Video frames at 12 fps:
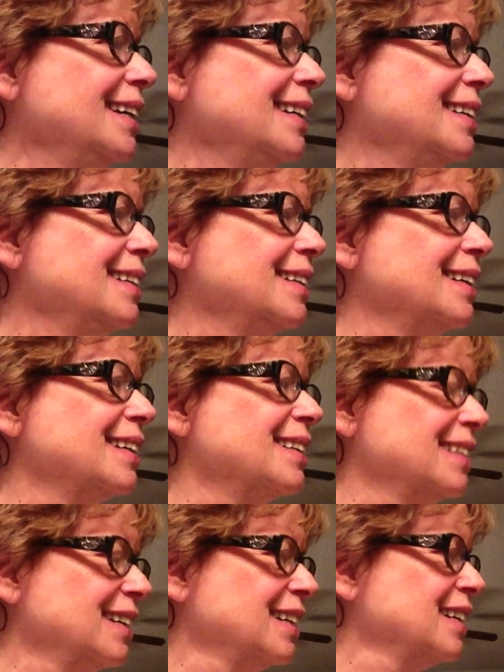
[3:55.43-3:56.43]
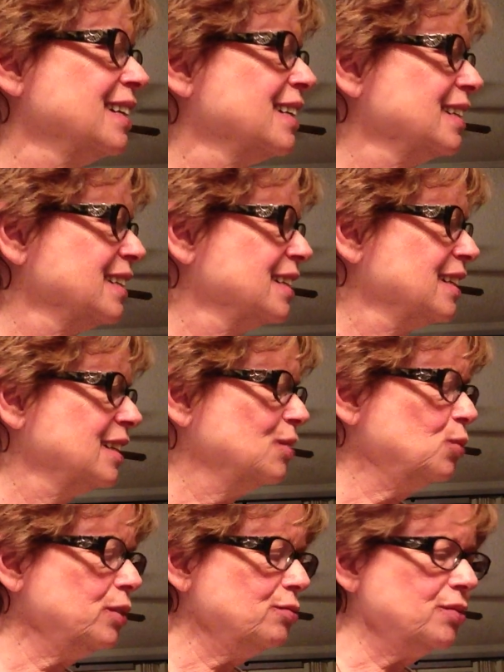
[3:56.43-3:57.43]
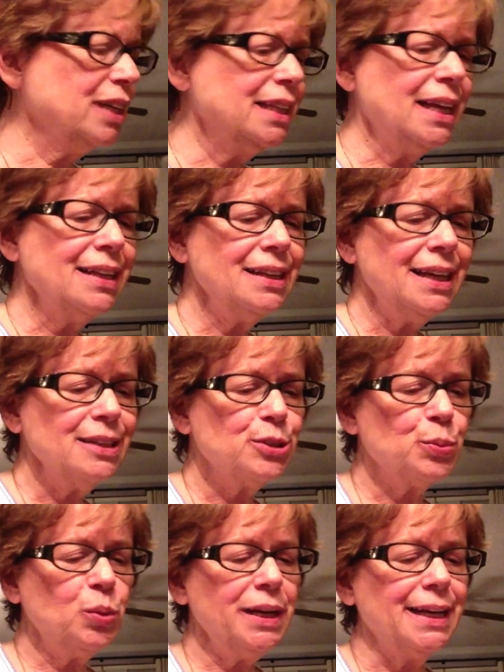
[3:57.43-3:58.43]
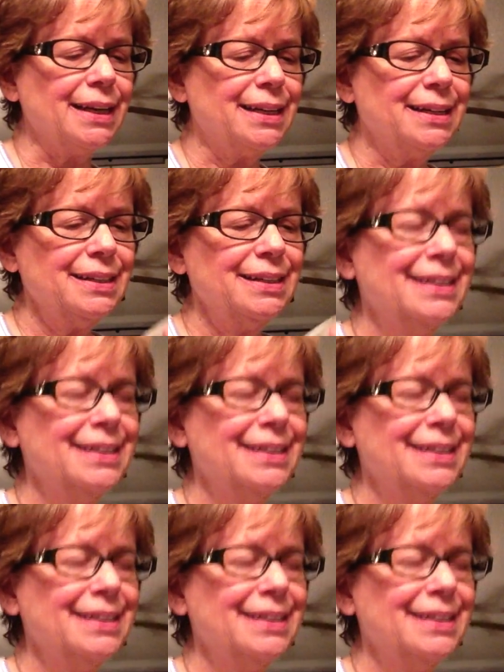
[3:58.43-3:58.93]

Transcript: Yes, yeah, so we We, read that last week.